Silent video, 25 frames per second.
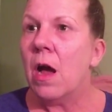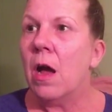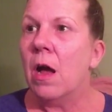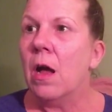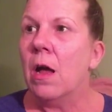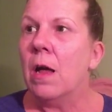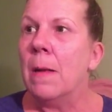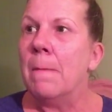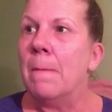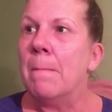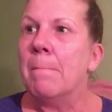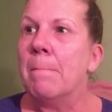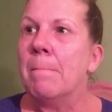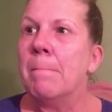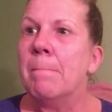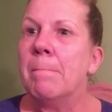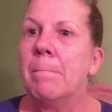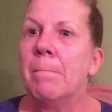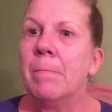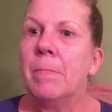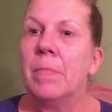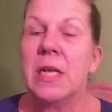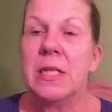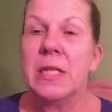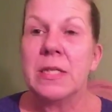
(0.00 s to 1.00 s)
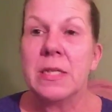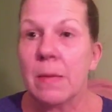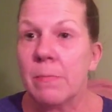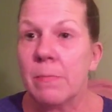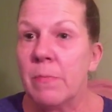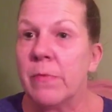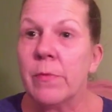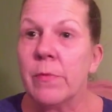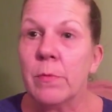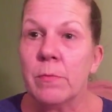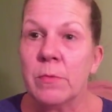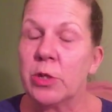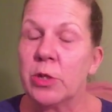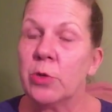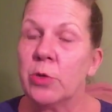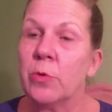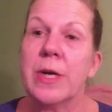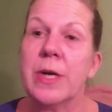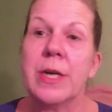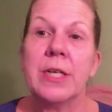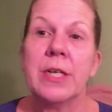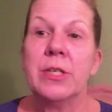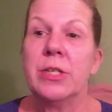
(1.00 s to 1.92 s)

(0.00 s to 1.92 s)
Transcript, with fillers: and some of them are short.